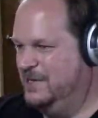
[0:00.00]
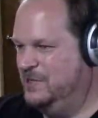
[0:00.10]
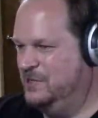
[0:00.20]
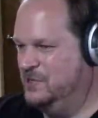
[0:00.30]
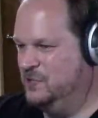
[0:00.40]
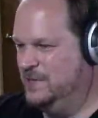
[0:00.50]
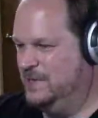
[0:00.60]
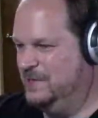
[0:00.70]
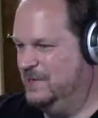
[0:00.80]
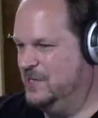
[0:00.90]
you can do
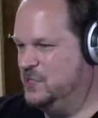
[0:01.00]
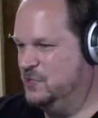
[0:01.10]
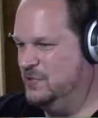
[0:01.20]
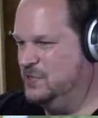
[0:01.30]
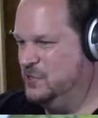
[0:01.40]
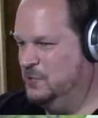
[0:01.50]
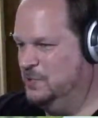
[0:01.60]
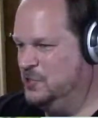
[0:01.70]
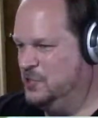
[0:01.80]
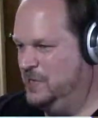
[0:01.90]
like an extra
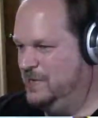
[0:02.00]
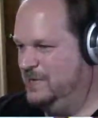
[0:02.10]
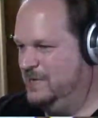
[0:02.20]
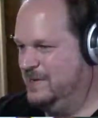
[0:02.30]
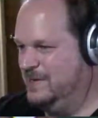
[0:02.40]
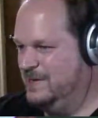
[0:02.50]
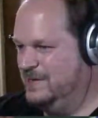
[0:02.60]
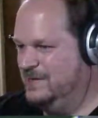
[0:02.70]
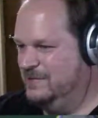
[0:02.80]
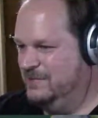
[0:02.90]
super shot
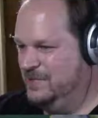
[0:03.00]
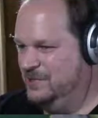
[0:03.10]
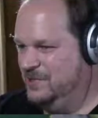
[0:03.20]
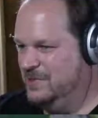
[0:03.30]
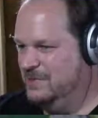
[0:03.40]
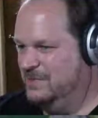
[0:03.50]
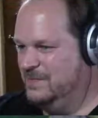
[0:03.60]
when you get